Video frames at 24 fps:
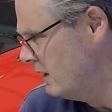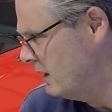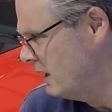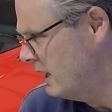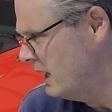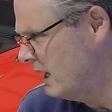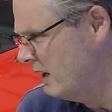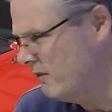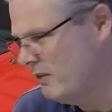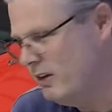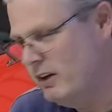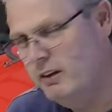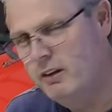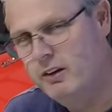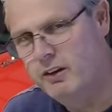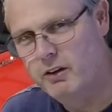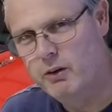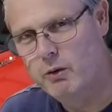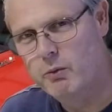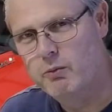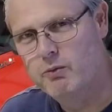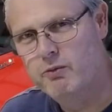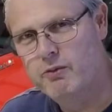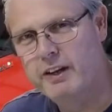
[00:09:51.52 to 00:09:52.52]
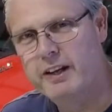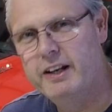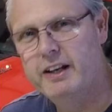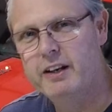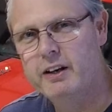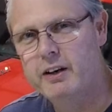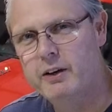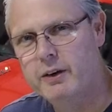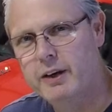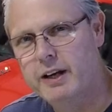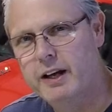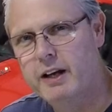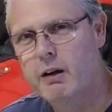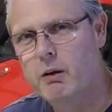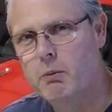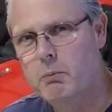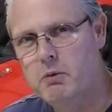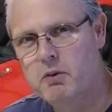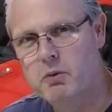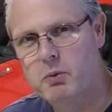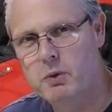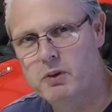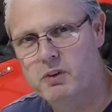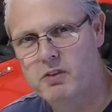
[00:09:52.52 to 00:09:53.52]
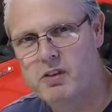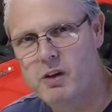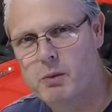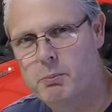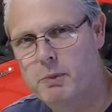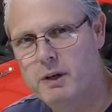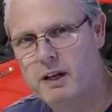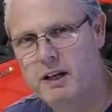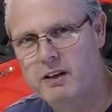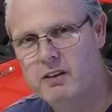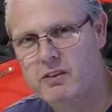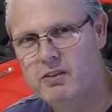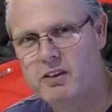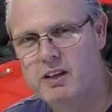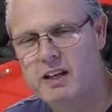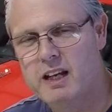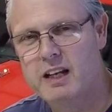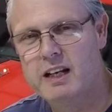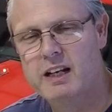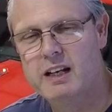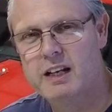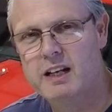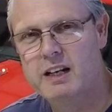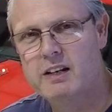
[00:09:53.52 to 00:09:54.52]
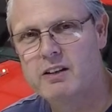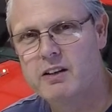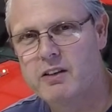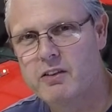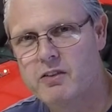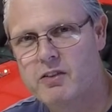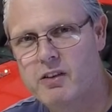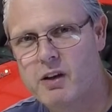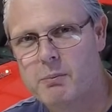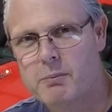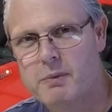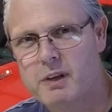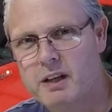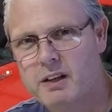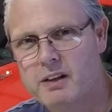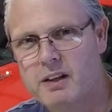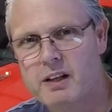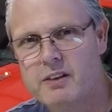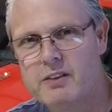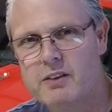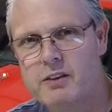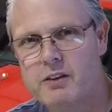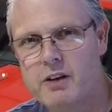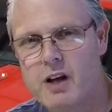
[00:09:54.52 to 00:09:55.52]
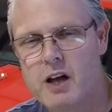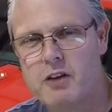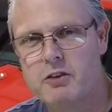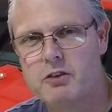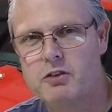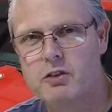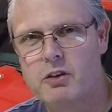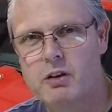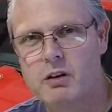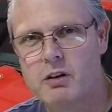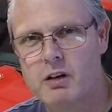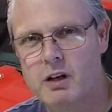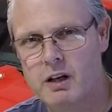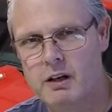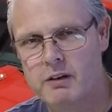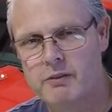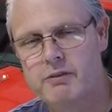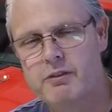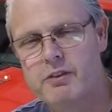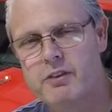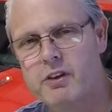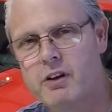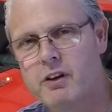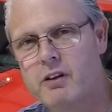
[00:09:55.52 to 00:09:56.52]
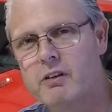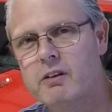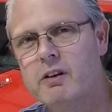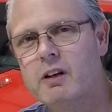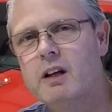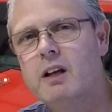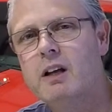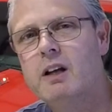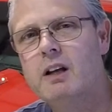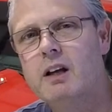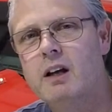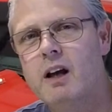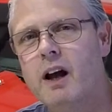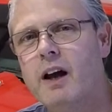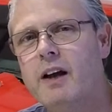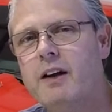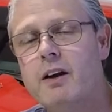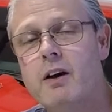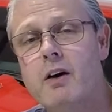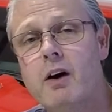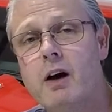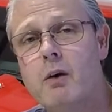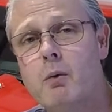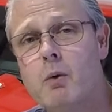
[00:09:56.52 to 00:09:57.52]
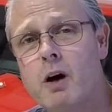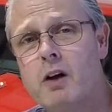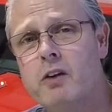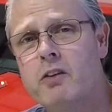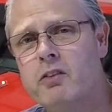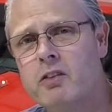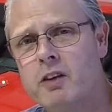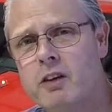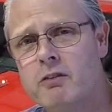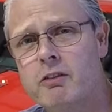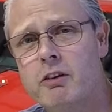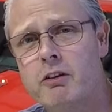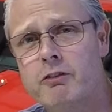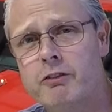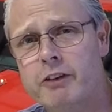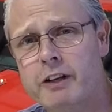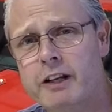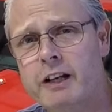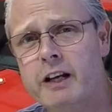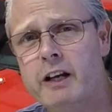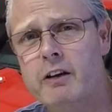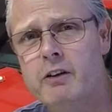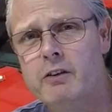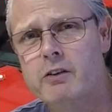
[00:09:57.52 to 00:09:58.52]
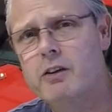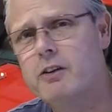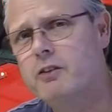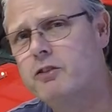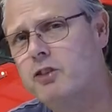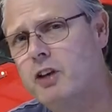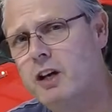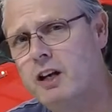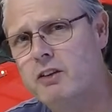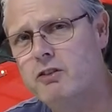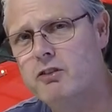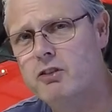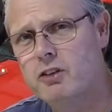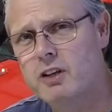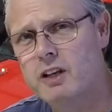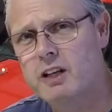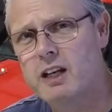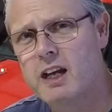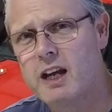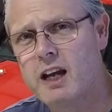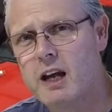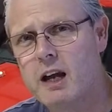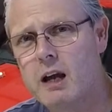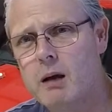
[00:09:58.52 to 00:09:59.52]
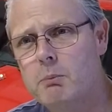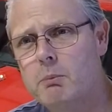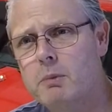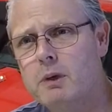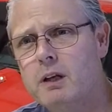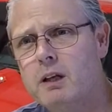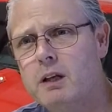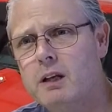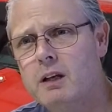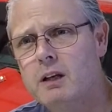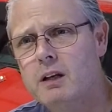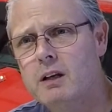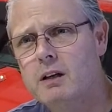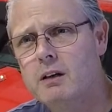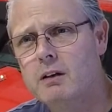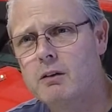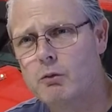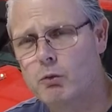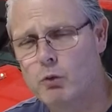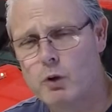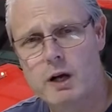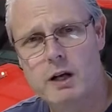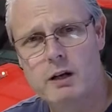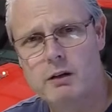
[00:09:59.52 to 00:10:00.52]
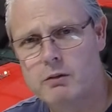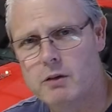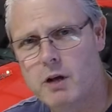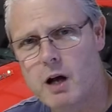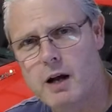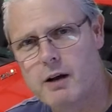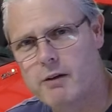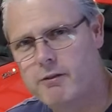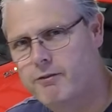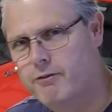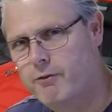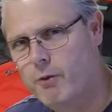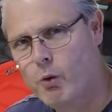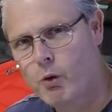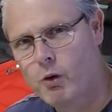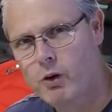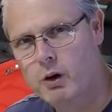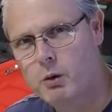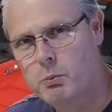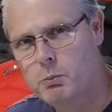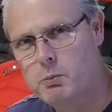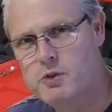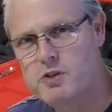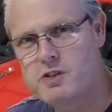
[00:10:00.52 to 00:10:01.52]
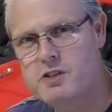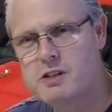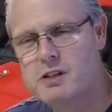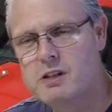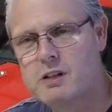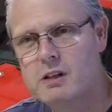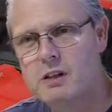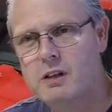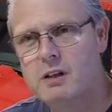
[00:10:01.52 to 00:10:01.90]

Every little video helps when somebody's getting into something that they're not sure of. So I know I watched several videos on changing the cam, read a lot of forums,